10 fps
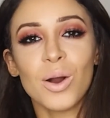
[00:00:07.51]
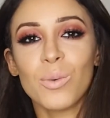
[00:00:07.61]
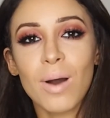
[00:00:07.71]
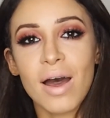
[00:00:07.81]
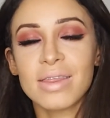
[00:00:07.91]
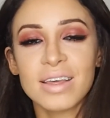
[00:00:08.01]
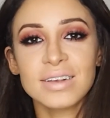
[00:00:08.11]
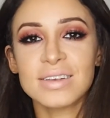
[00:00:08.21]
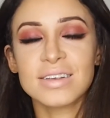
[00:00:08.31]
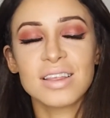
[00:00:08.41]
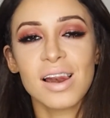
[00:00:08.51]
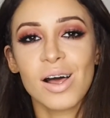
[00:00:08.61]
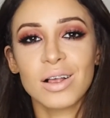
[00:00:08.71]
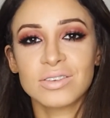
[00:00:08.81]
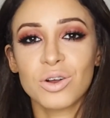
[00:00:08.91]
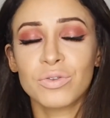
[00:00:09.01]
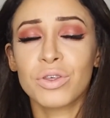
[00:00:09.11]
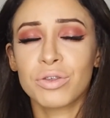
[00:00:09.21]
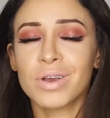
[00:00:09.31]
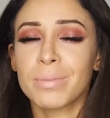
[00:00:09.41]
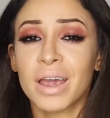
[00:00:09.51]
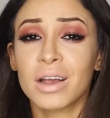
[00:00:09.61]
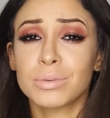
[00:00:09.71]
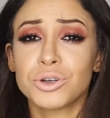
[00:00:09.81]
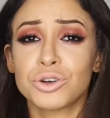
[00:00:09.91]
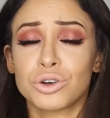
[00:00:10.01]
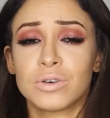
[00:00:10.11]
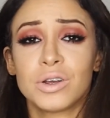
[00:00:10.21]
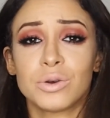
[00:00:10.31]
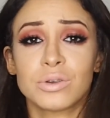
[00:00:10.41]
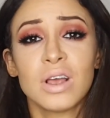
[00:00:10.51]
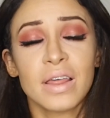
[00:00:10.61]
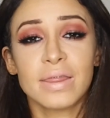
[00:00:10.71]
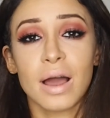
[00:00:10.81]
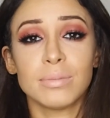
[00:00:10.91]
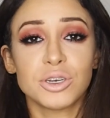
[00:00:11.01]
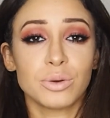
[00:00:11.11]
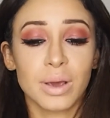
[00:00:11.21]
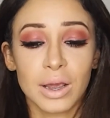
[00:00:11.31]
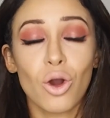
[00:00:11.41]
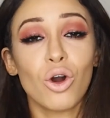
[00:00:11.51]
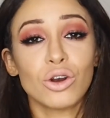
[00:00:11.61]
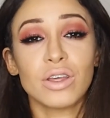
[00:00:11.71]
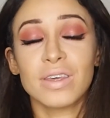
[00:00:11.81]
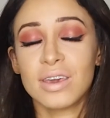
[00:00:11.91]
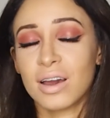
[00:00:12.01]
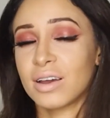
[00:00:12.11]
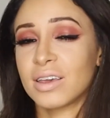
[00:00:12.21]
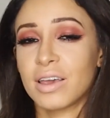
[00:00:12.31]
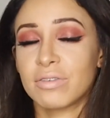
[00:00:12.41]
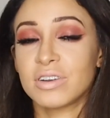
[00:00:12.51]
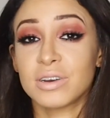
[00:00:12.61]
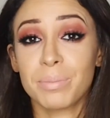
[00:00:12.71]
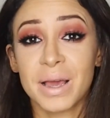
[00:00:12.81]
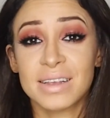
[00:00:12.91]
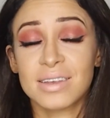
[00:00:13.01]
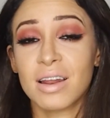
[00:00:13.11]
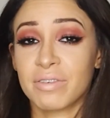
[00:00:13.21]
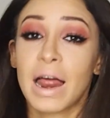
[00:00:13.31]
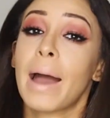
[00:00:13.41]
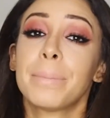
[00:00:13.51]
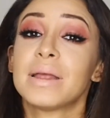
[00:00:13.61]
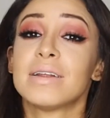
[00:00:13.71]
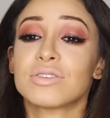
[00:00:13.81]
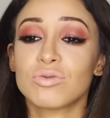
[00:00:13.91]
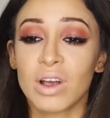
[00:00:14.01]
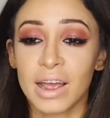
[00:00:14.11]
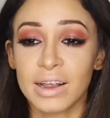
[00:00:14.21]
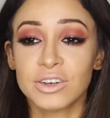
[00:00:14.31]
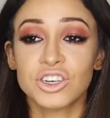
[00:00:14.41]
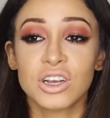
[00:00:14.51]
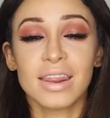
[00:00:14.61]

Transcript: Well, this is the last of the 3 makeup tutorials that I'm doing on the Young and Gifted Peace, Love and Happiness range.